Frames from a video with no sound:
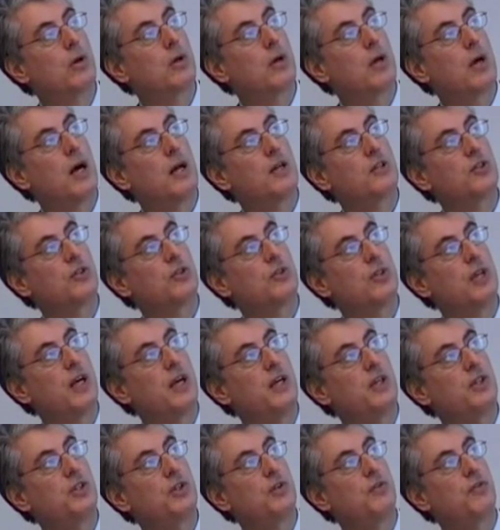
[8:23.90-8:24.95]

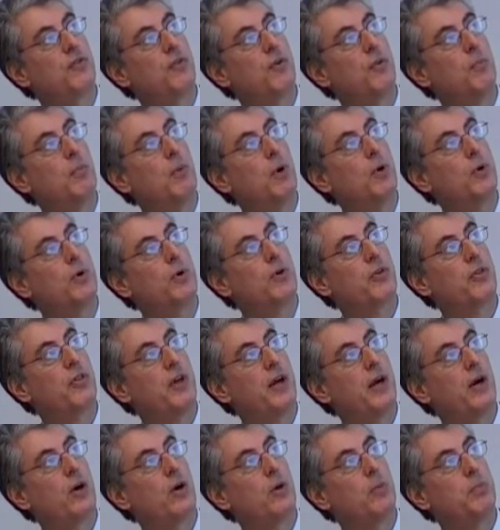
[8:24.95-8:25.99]
consultation for motor
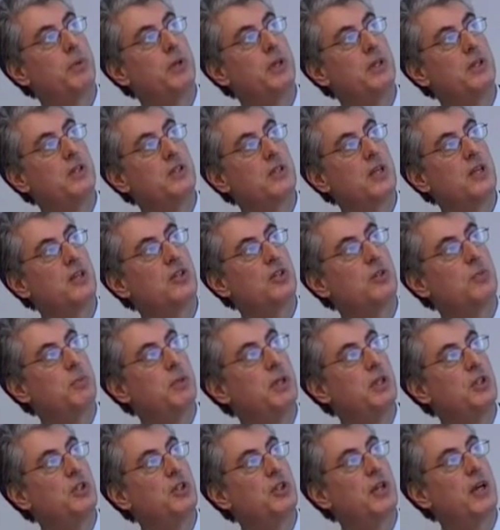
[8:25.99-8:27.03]
therapies and
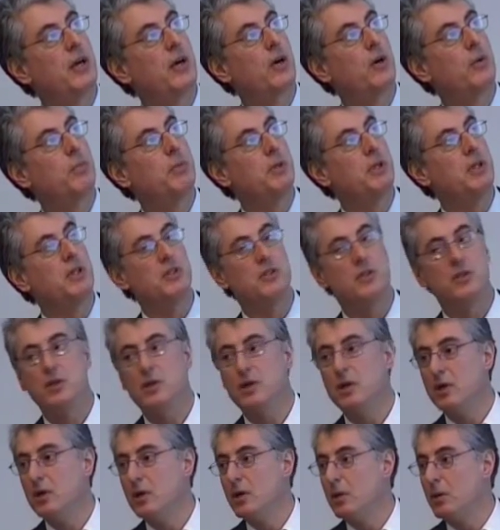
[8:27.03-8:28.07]
speech therapies,
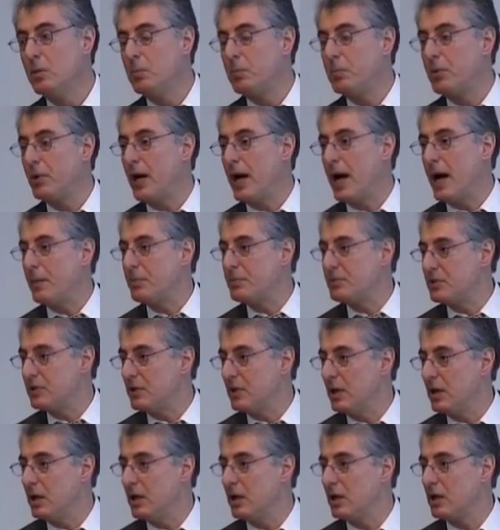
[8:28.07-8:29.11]
perhaps
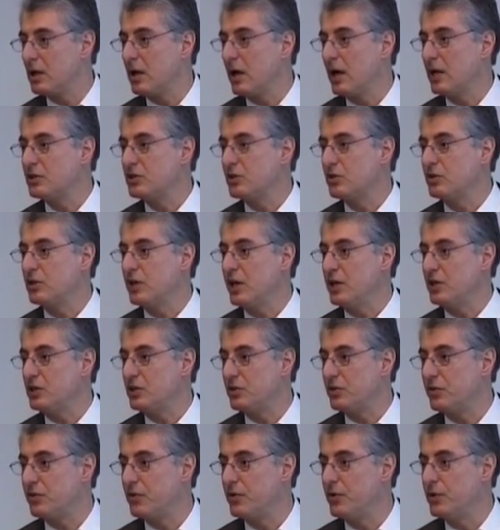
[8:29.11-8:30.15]
a
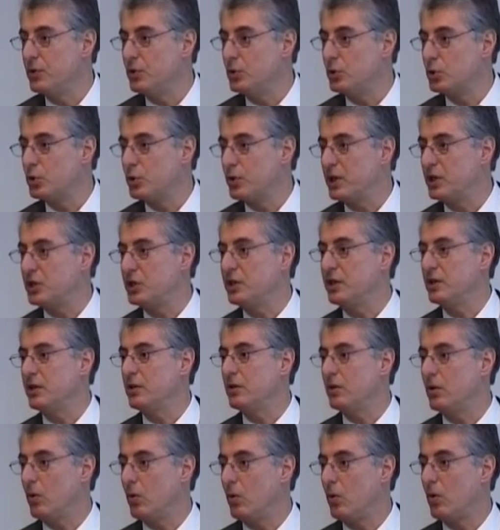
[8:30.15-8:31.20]
consultation for
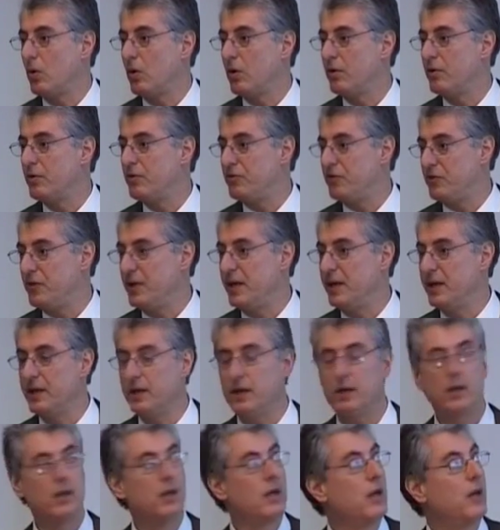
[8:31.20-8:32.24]
nutrition or
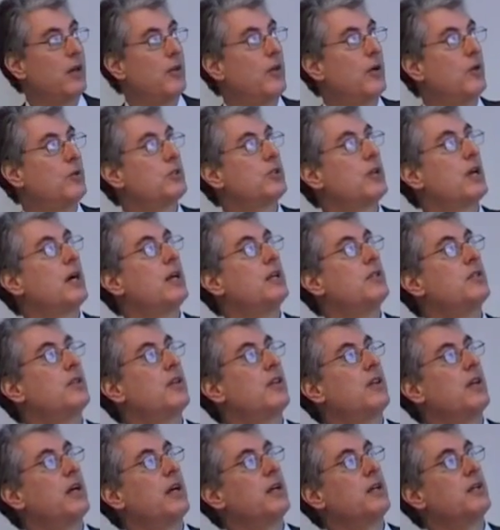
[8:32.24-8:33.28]
feeding, those kinds of
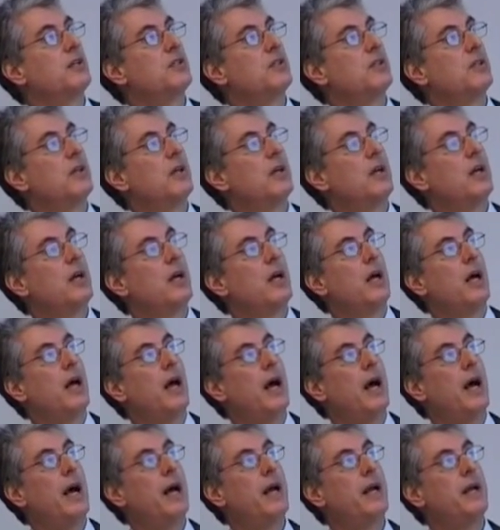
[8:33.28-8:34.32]
things.
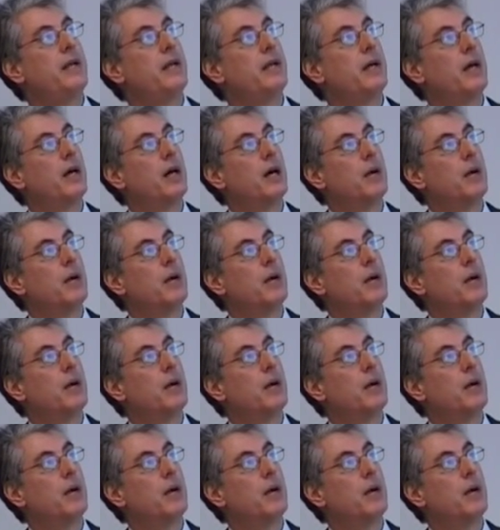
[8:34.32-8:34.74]
And